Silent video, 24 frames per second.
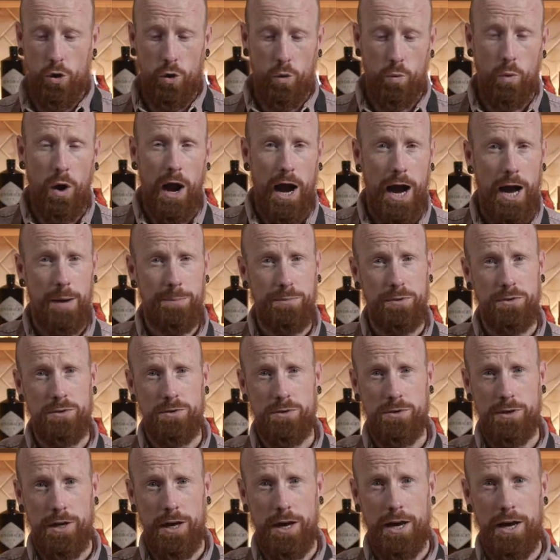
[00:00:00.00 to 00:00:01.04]
What
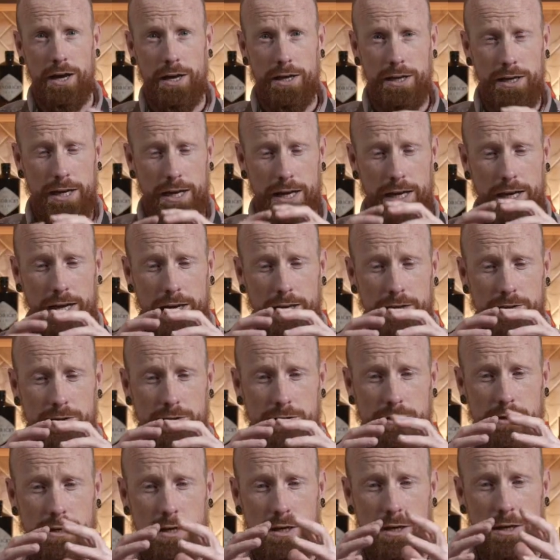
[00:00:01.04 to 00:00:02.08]
happens there
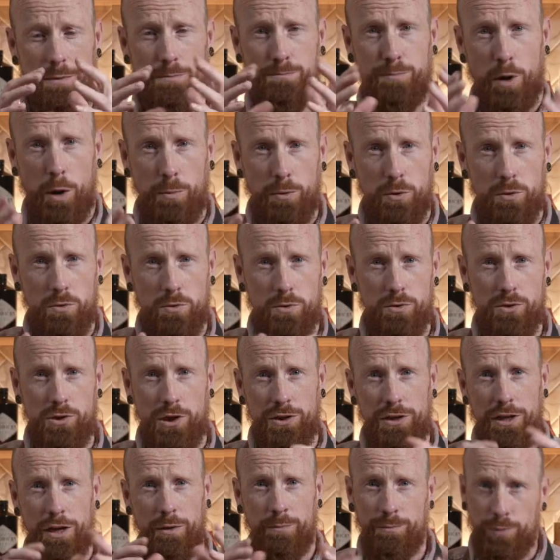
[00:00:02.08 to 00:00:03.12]
is the bubbles
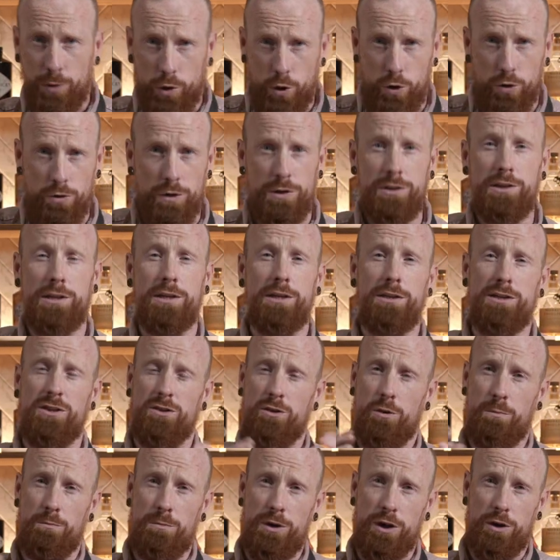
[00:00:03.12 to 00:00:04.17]
and the impurities
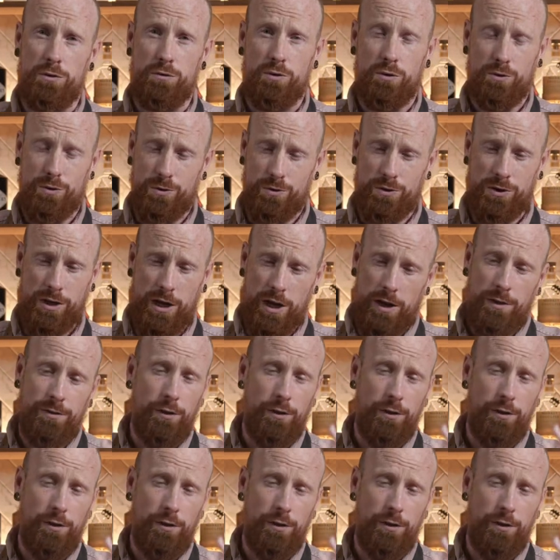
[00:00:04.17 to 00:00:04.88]
and the minerals